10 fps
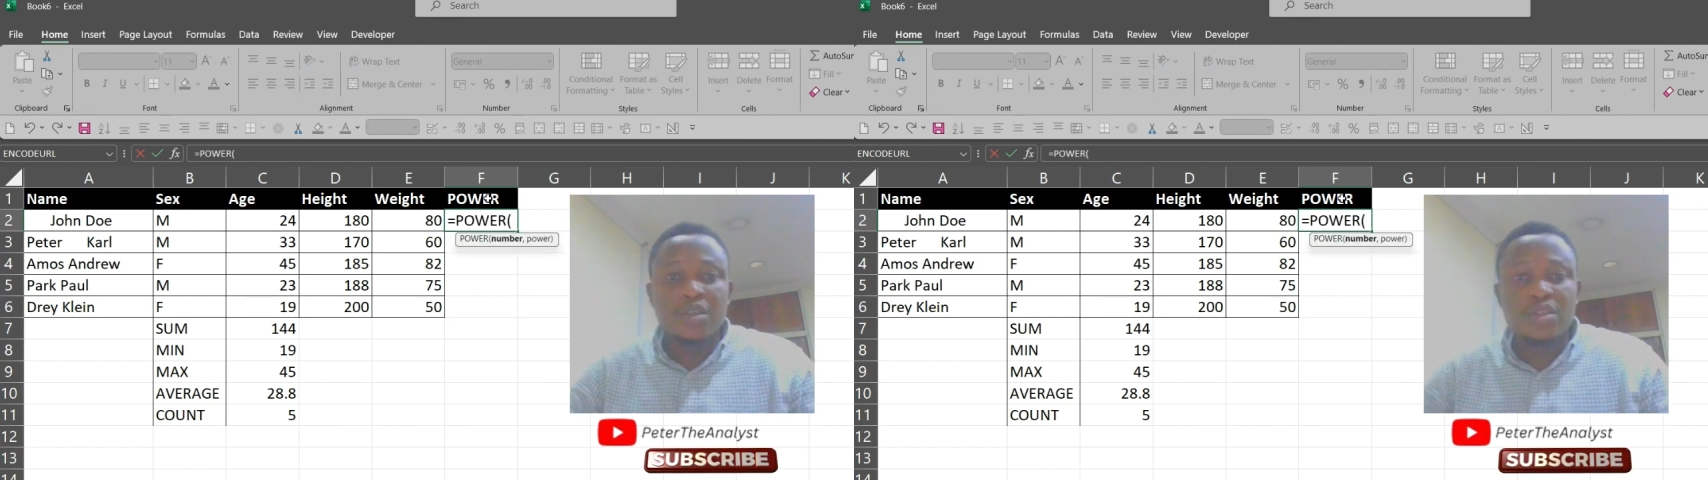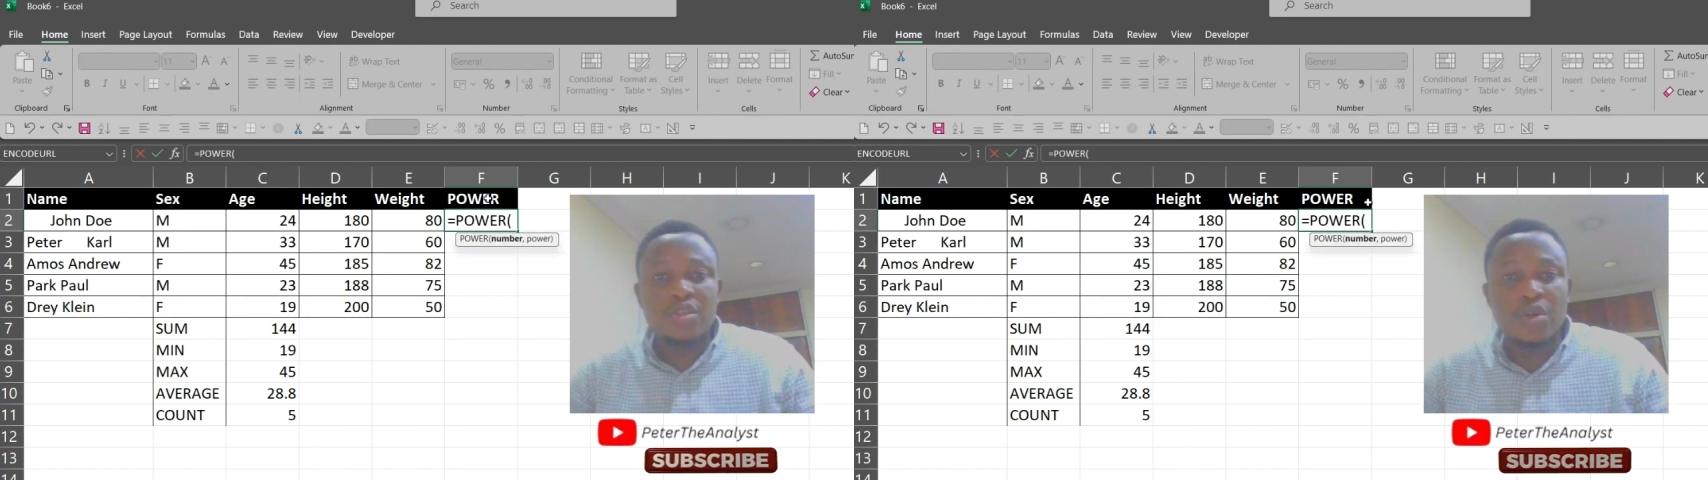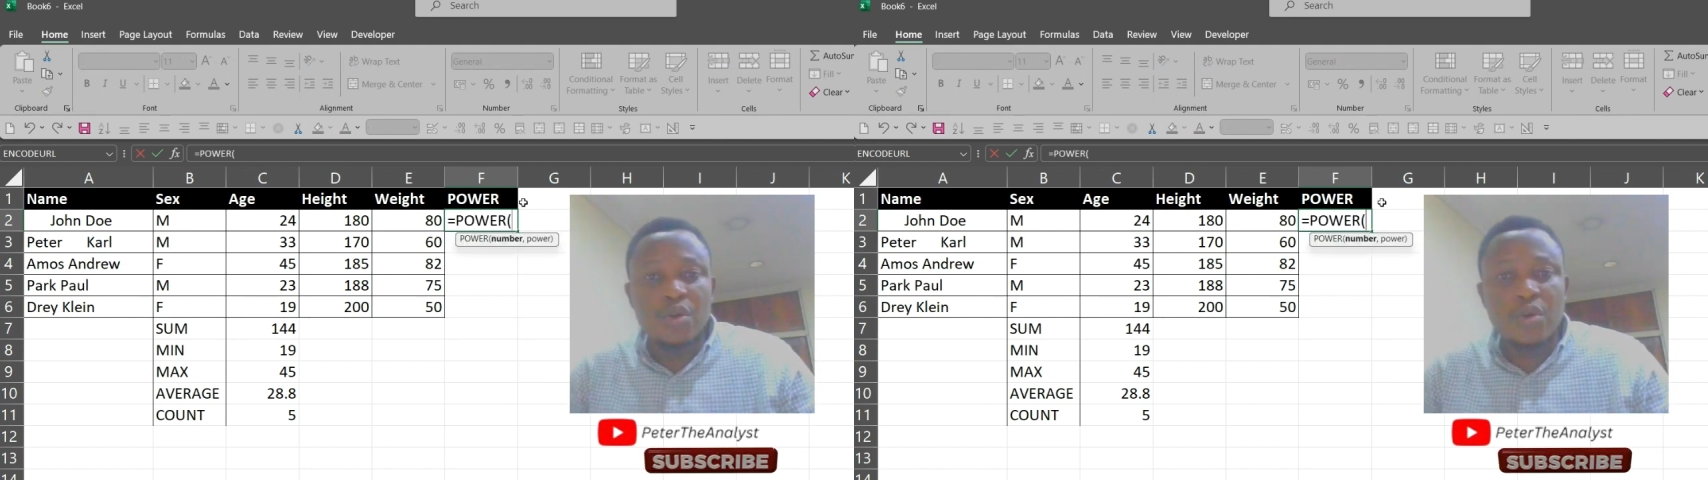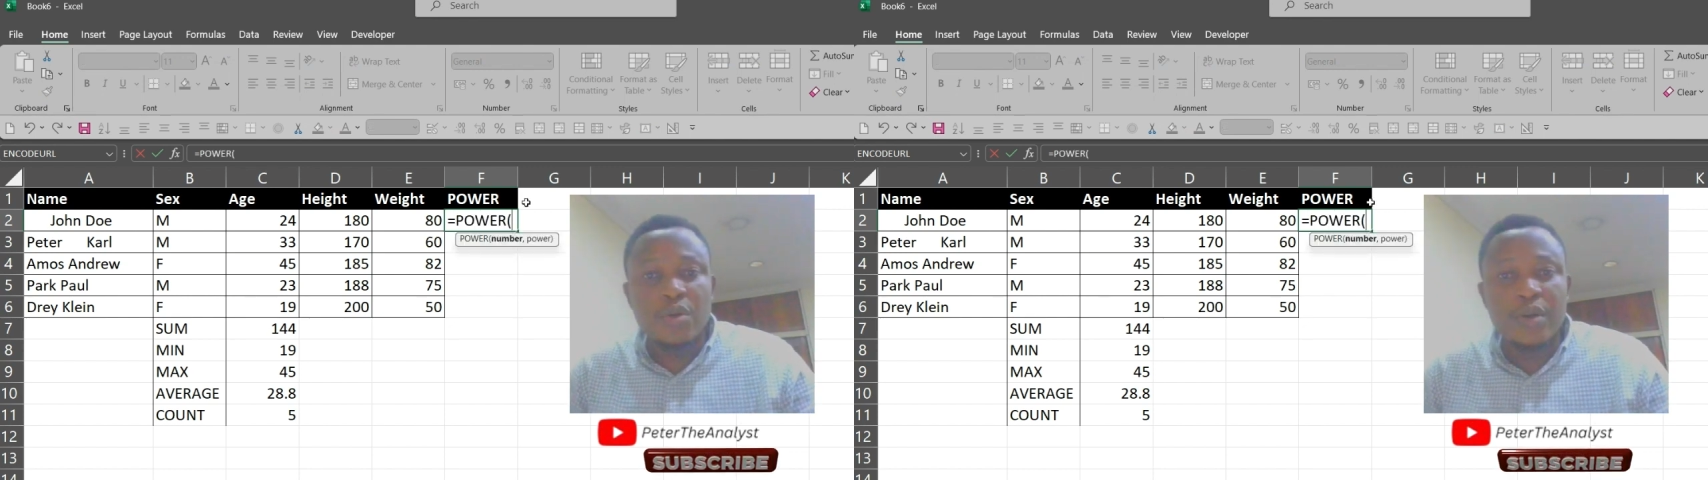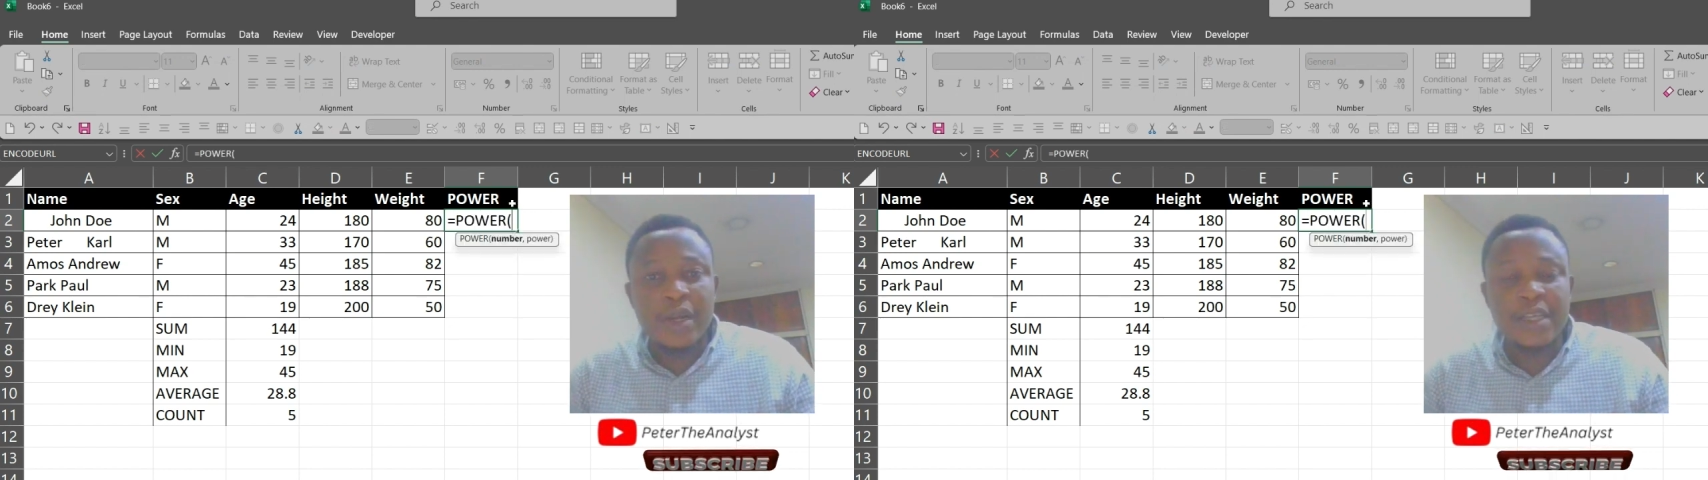
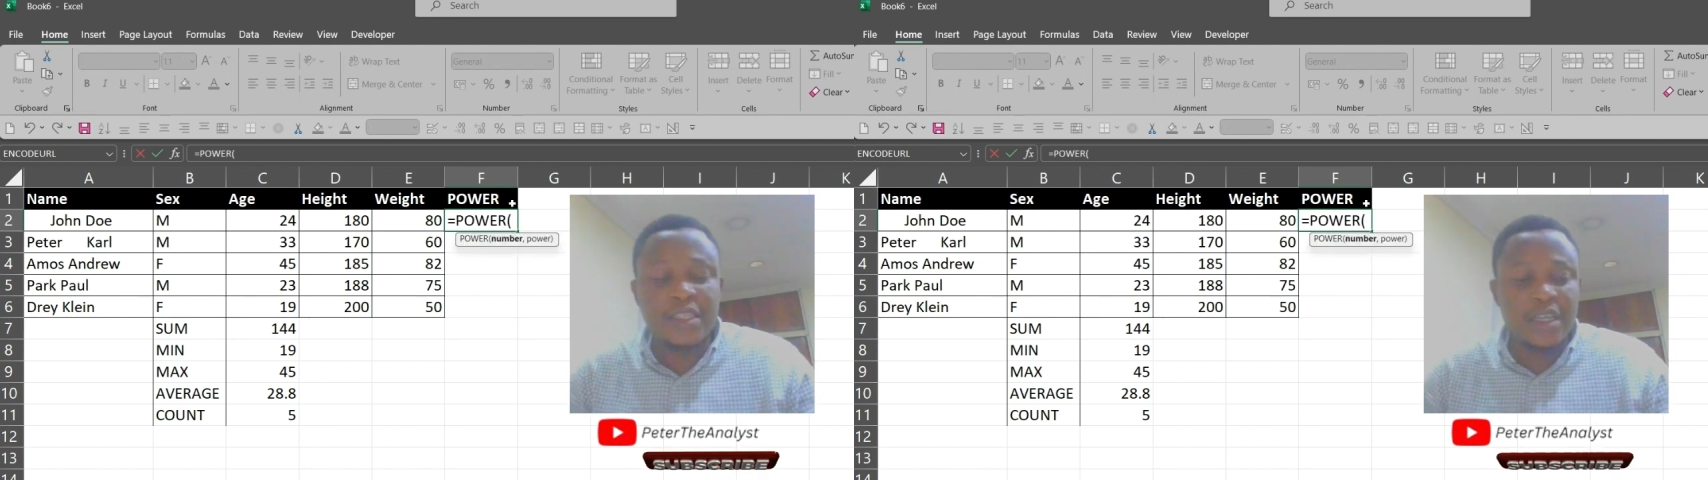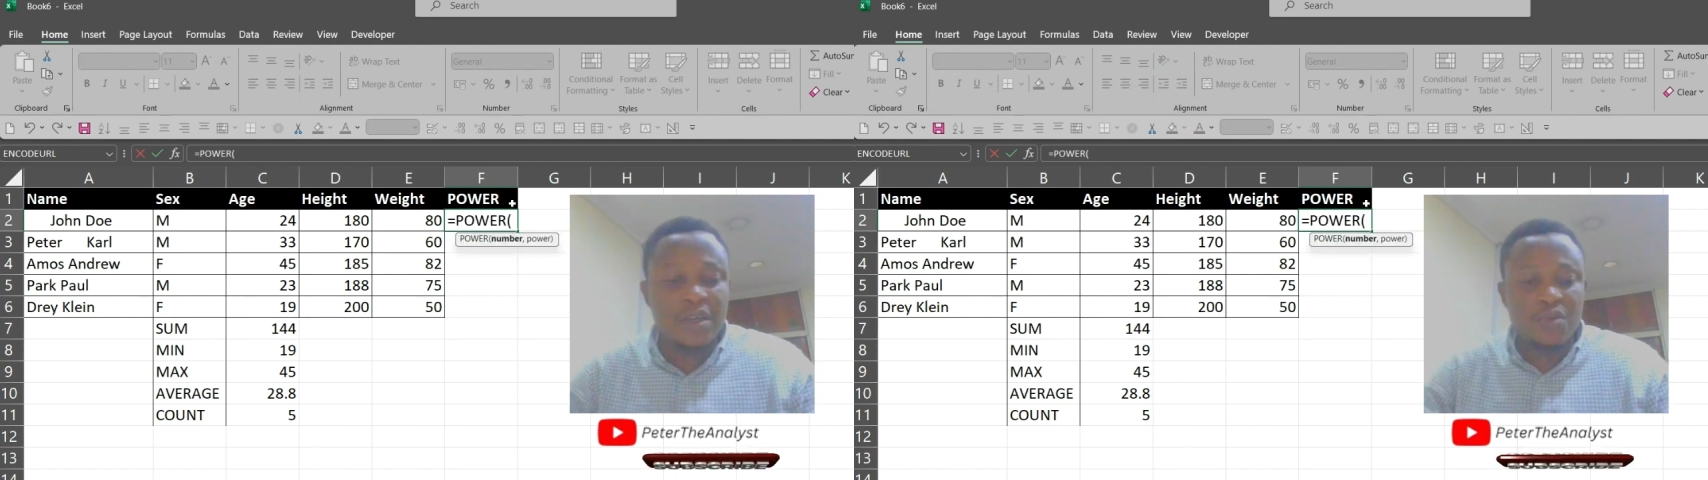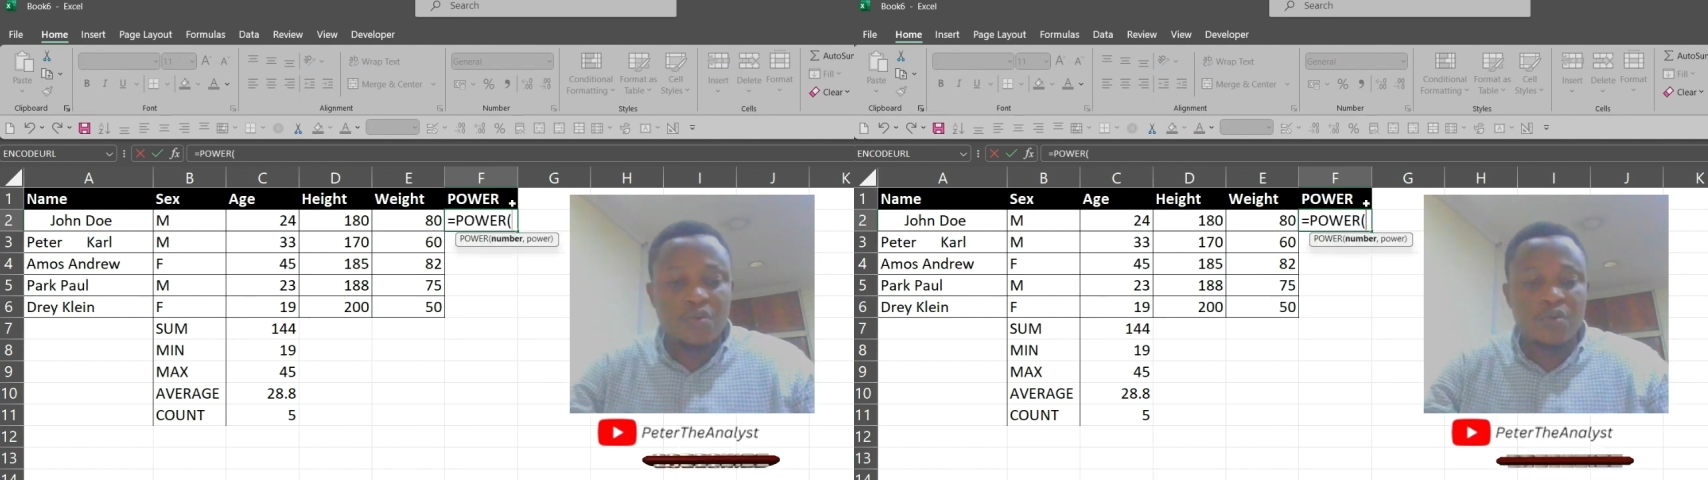So let's say